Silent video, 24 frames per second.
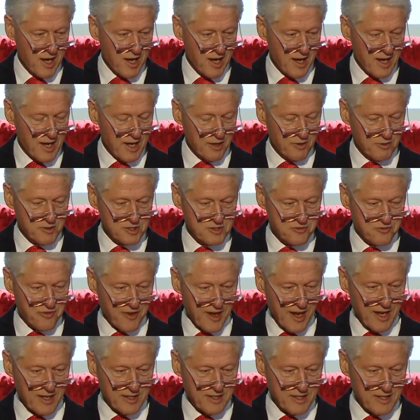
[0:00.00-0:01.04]
It was
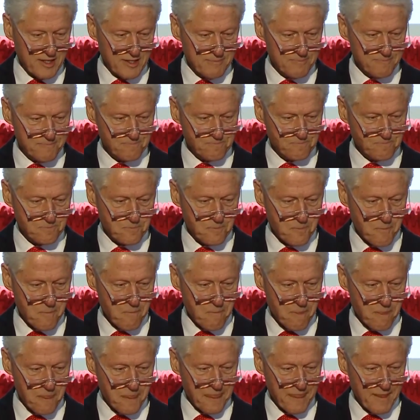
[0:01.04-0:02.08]
founded
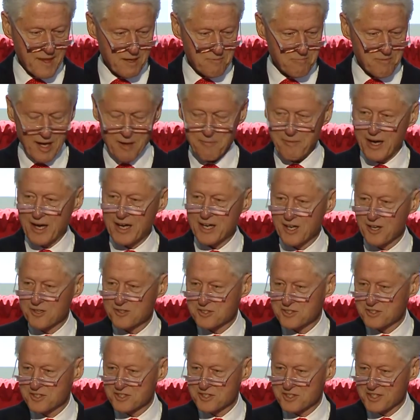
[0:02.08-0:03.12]
by my
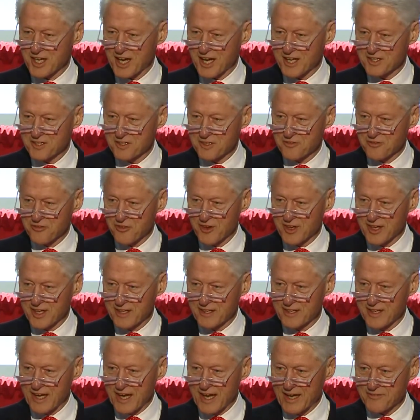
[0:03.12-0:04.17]
closest childhood
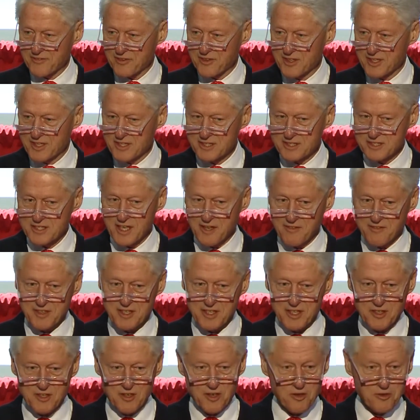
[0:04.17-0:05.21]
friend after his
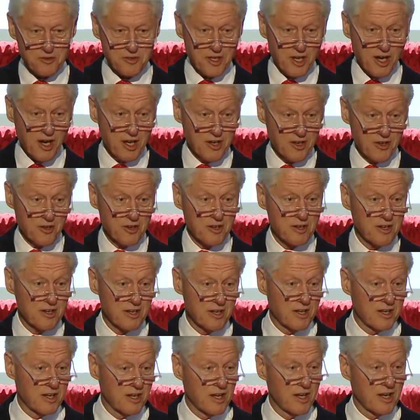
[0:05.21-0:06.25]
17-year-old daughter
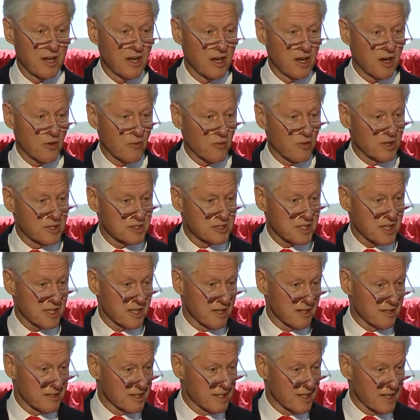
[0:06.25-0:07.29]
was
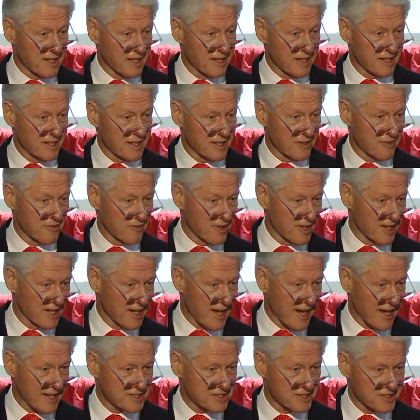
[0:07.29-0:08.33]
killed in a hit-and-run
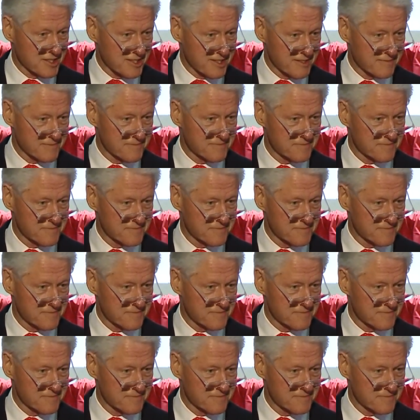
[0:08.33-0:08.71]
accident.